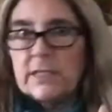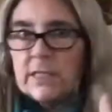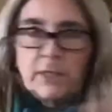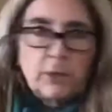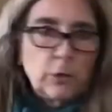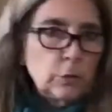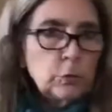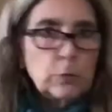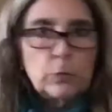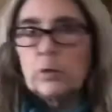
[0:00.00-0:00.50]
I
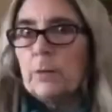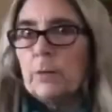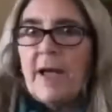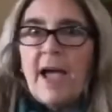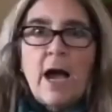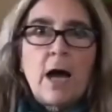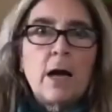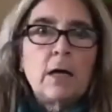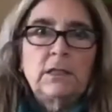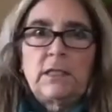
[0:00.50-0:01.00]
drew them
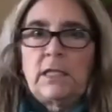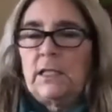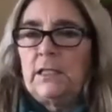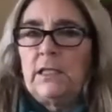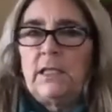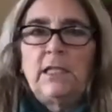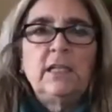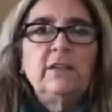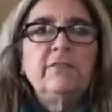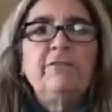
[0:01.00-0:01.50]
out and
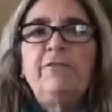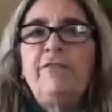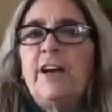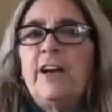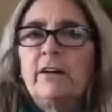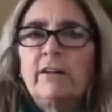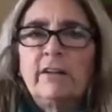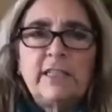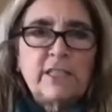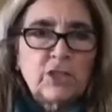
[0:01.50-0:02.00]
in a
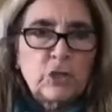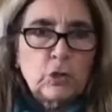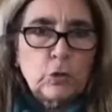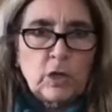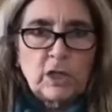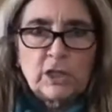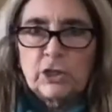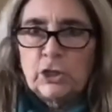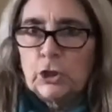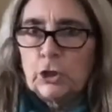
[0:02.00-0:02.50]
very
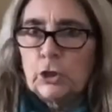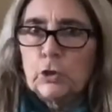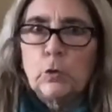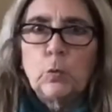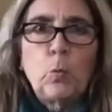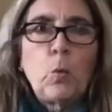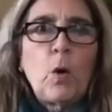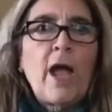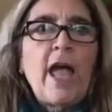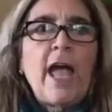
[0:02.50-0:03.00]

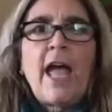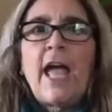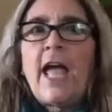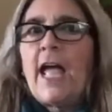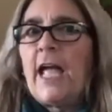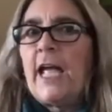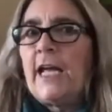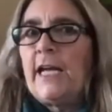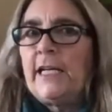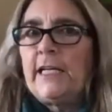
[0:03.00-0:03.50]
structured
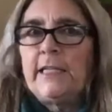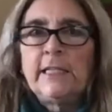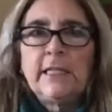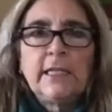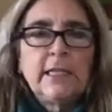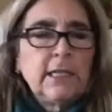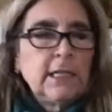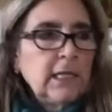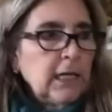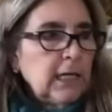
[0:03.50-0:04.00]
way,
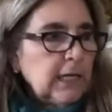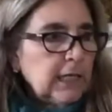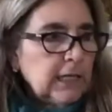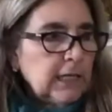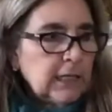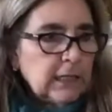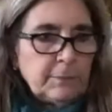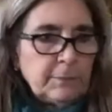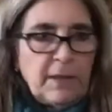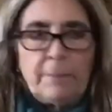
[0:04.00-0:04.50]

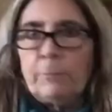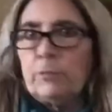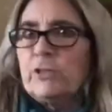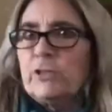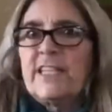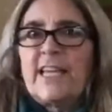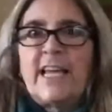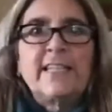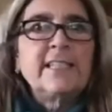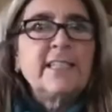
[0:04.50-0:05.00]
and
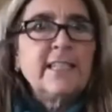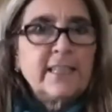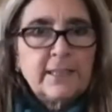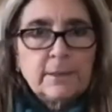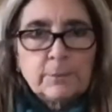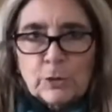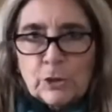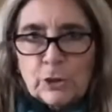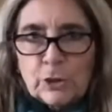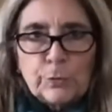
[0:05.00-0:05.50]
presented
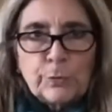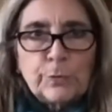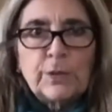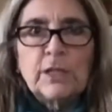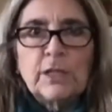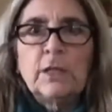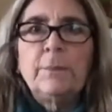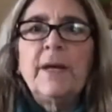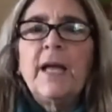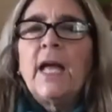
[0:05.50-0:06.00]
them to
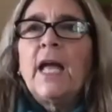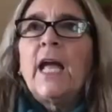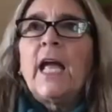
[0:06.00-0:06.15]
them.